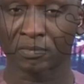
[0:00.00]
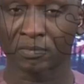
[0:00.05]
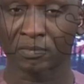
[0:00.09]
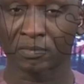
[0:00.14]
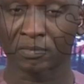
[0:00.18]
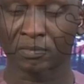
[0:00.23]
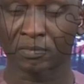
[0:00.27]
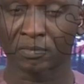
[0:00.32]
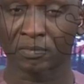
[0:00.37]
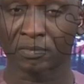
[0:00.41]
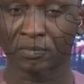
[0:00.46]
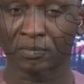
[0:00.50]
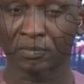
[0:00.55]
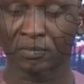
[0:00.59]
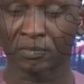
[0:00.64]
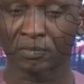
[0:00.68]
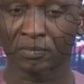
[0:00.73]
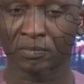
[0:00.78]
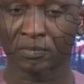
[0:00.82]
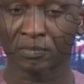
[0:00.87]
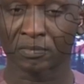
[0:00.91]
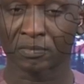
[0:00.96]

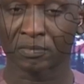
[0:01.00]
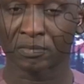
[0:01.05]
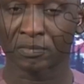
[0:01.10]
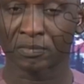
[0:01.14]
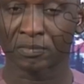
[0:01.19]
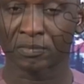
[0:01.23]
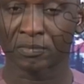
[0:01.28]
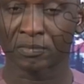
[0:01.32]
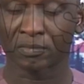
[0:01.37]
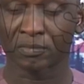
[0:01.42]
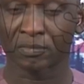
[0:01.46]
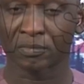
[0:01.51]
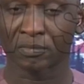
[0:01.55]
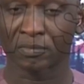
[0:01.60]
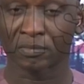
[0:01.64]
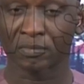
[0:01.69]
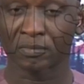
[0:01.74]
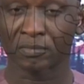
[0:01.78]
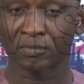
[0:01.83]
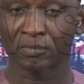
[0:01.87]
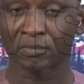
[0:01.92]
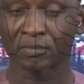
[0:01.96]

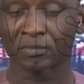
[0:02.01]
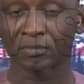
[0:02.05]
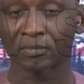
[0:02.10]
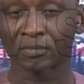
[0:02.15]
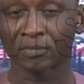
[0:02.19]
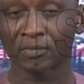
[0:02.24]
(silent)